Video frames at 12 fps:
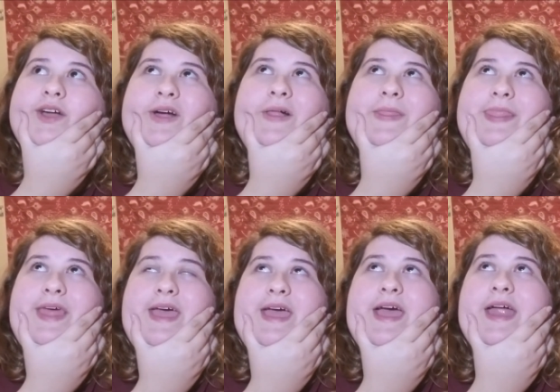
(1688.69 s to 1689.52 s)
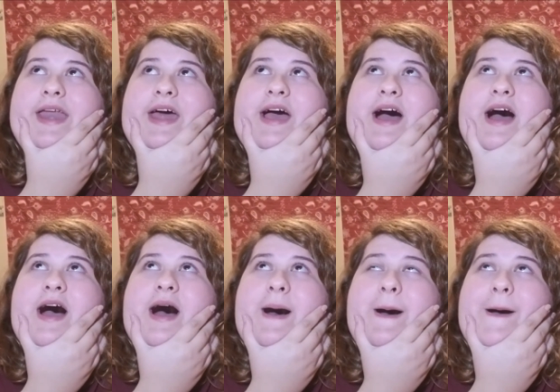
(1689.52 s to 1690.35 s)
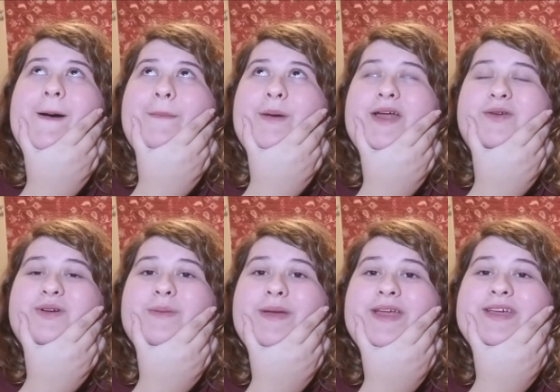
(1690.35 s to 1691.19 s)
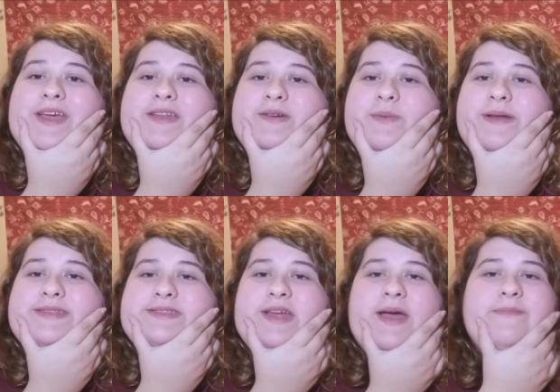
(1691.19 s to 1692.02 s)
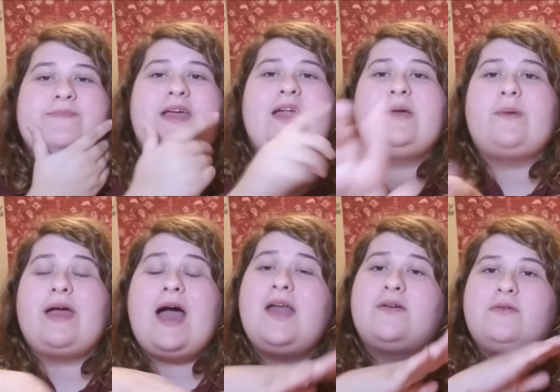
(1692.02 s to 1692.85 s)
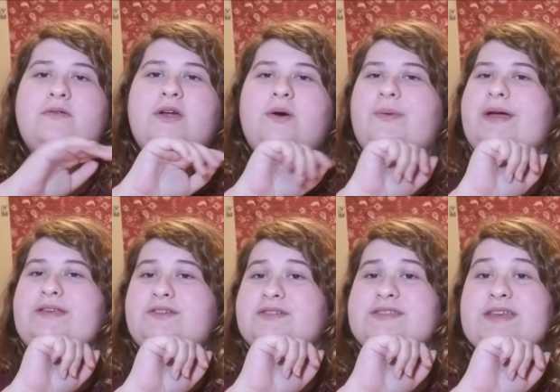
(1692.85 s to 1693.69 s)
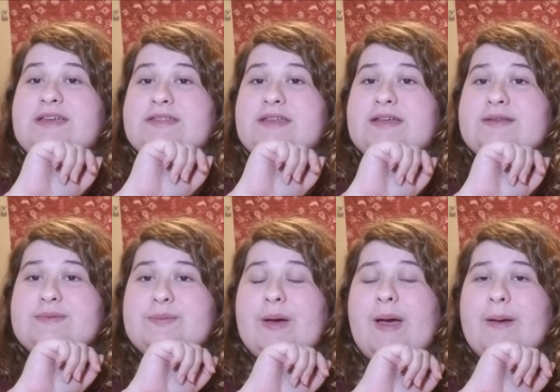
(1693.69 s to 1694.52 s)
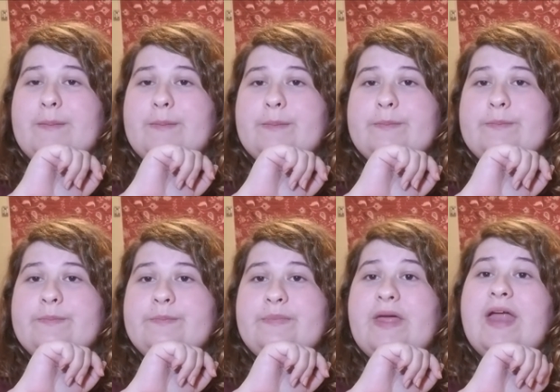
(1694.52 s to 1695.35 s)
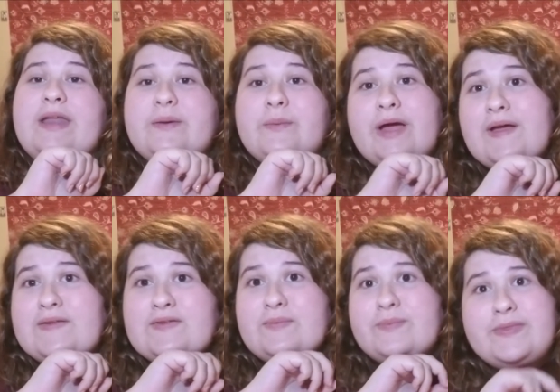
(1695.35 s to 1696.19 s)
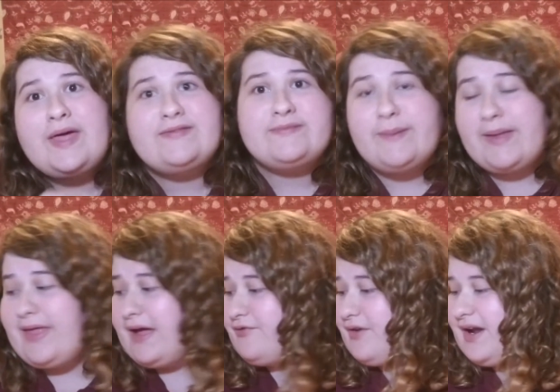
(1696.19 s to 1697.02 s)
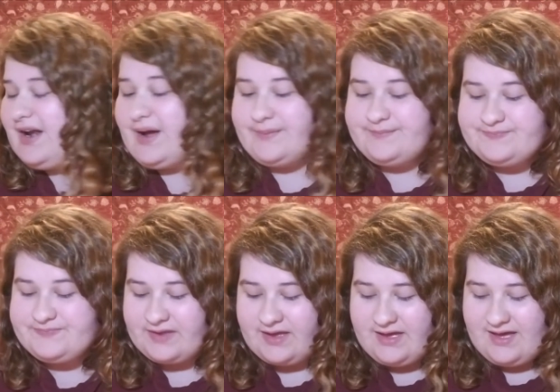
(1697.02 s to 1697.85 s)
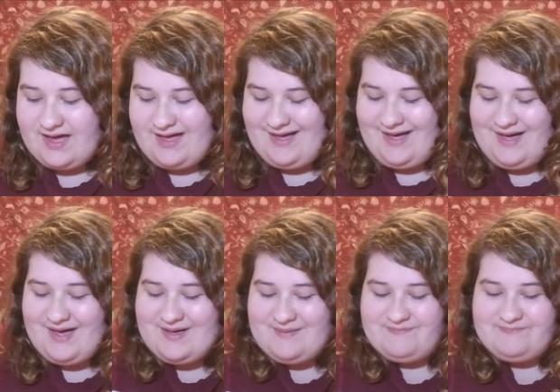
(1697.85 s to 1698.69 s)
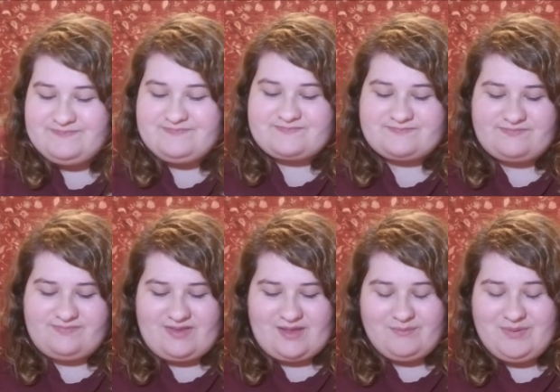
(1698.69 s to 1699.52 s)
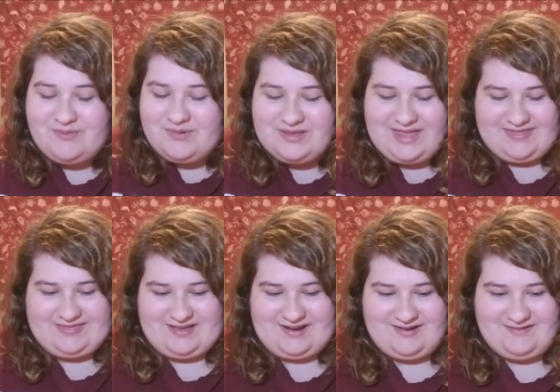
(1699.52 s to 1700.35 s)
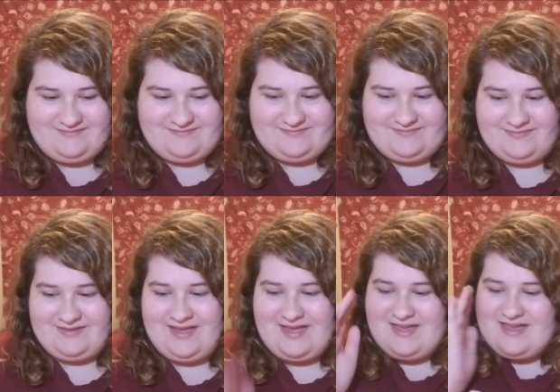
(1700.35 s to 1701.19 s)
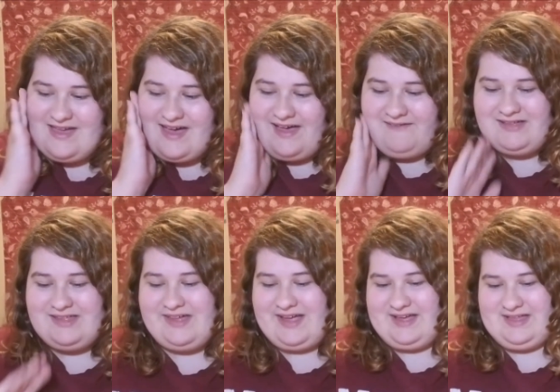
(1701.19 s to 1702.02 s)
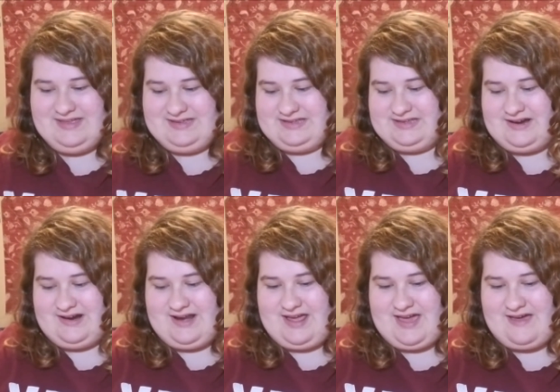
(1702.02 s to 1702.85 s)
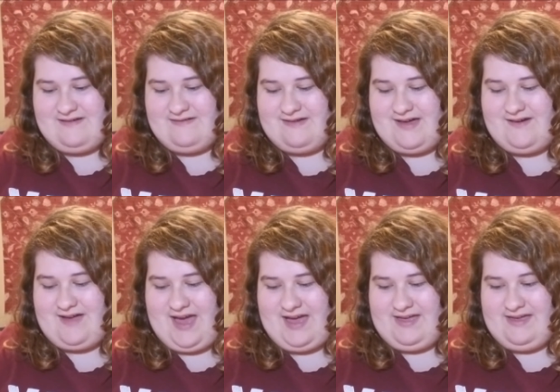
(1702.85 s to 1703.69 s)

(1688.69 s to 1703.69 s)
And then um, I don't get paid again until Wednesday. Anyway, I don't know when you're seeing this, but anyways, that's my life right now. Um, but we'll get there. I really like how this is turning out. Okay.